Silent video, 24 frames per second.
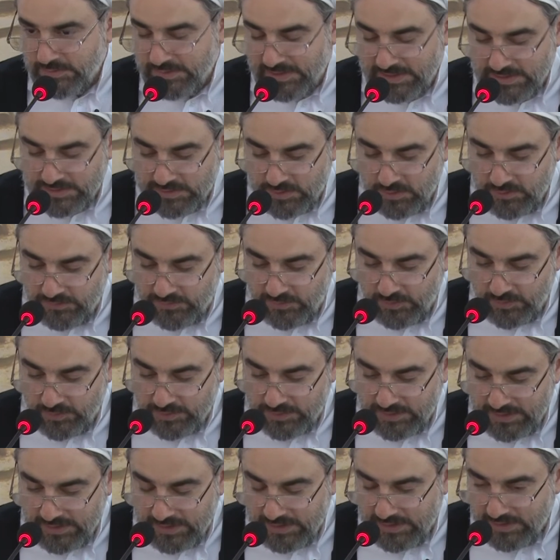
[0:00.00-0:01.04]
on and so
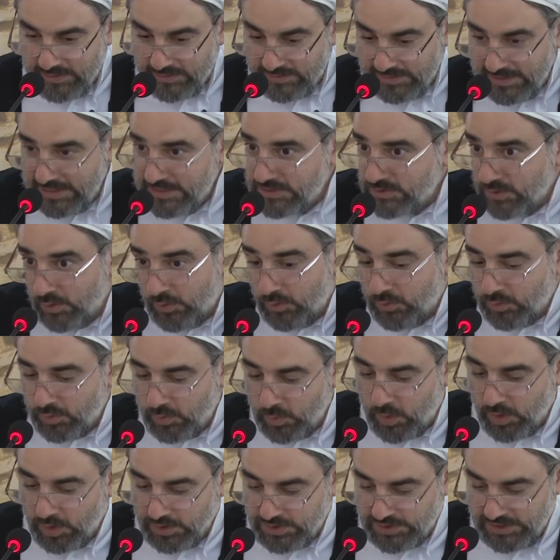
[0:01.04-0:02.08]
forth, these are all
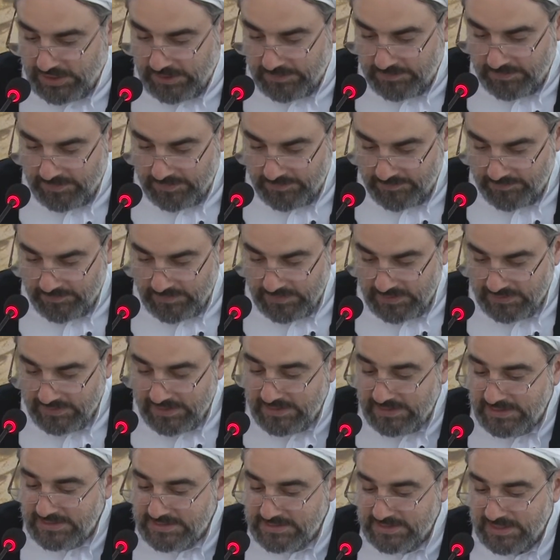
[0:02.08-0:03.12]
wajib.
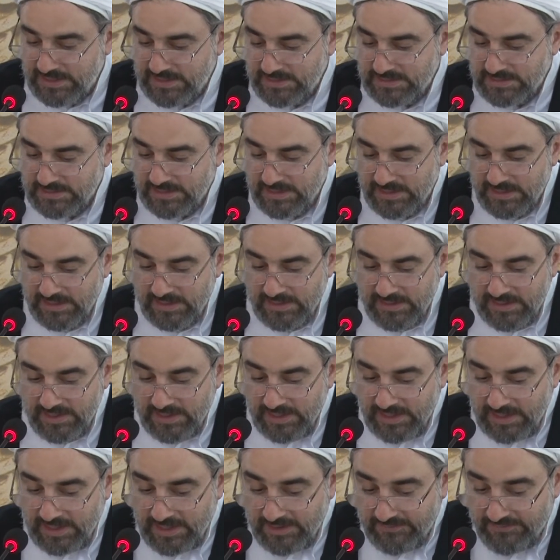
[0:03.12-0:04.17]
Then he says,
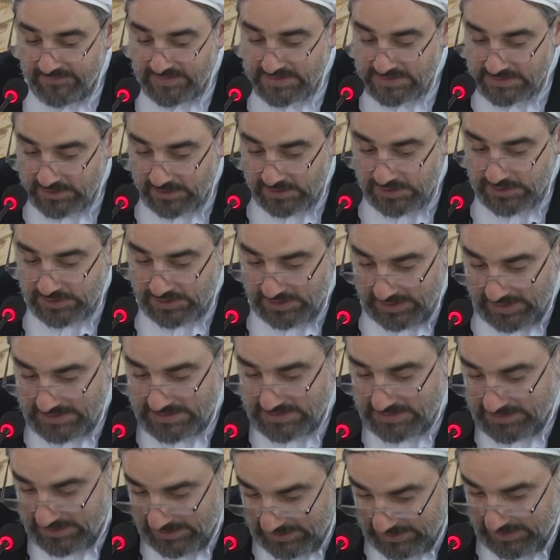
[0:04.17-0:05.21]
if such
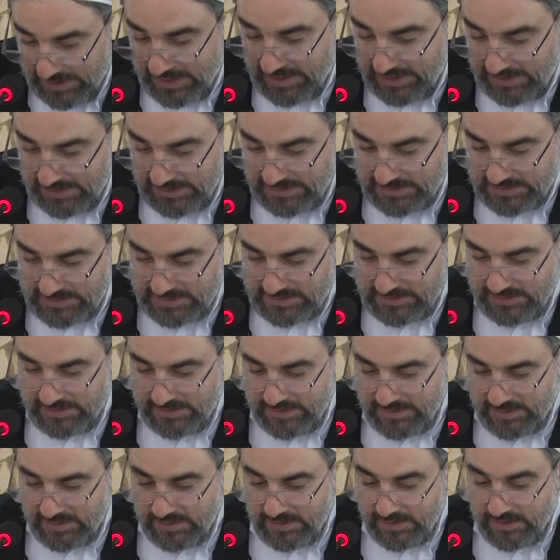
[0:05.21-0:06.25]
is the case,
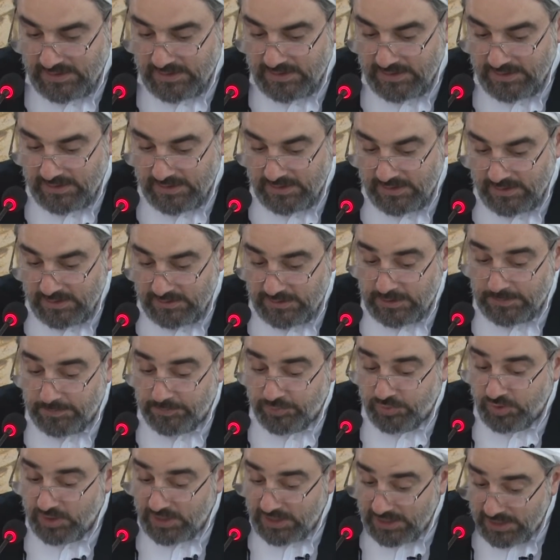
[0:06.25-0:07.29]
the
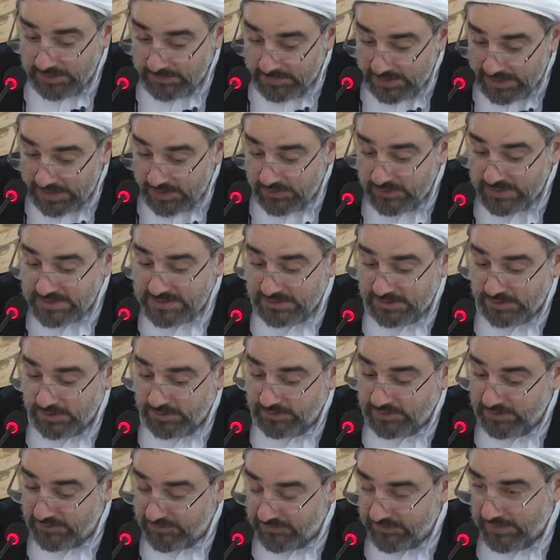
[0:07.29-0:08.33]
preliminaries to
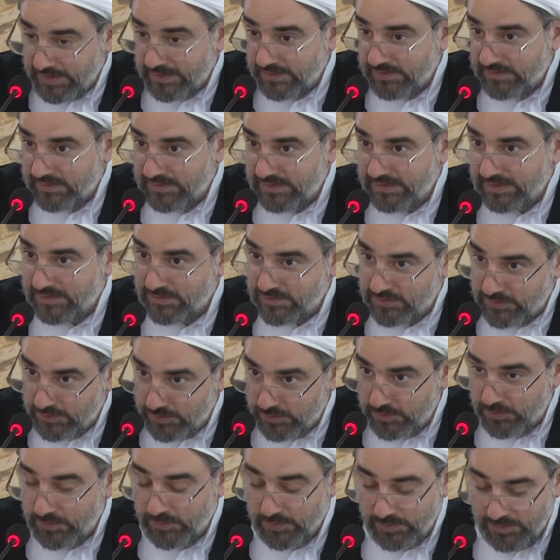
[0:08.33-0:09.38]
defending
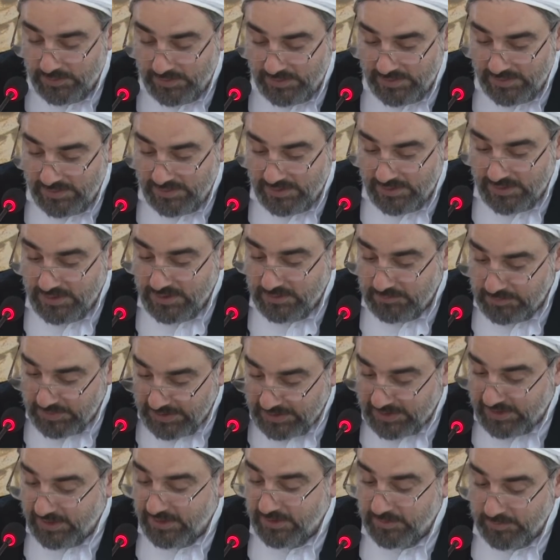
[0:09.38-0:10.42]
too
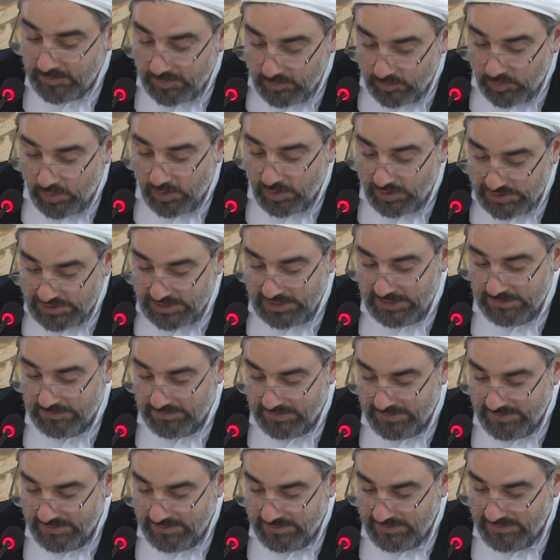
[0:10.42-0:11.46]
become
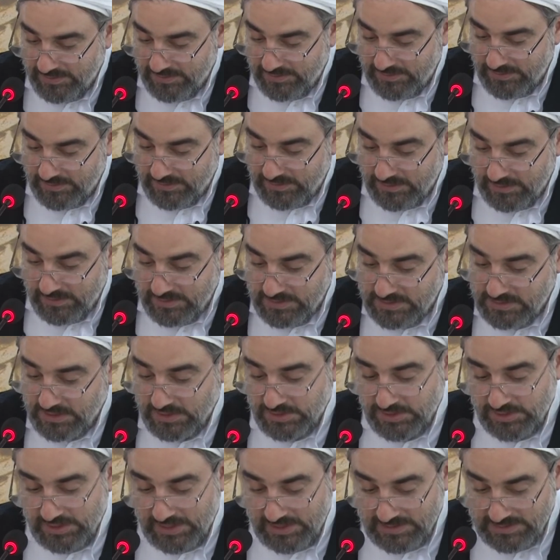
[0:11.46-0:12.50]
wajib,
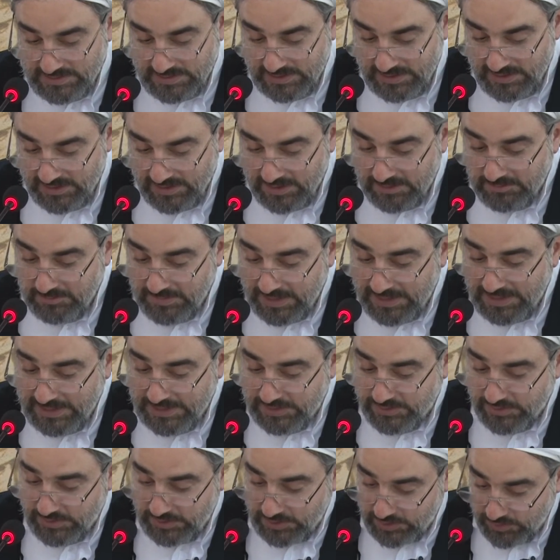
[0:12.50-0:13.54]
such as
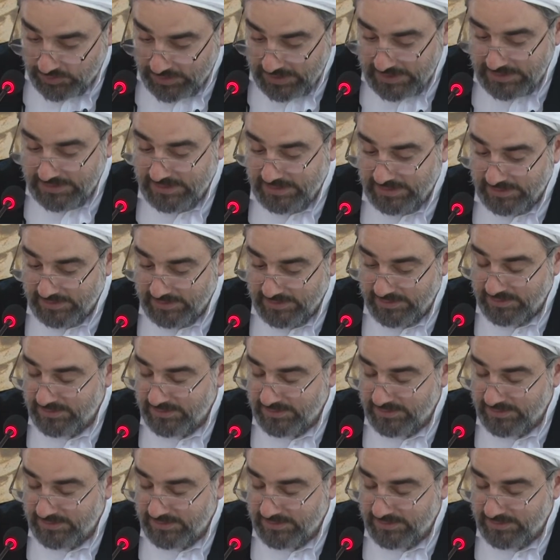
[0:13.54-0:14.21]
military training,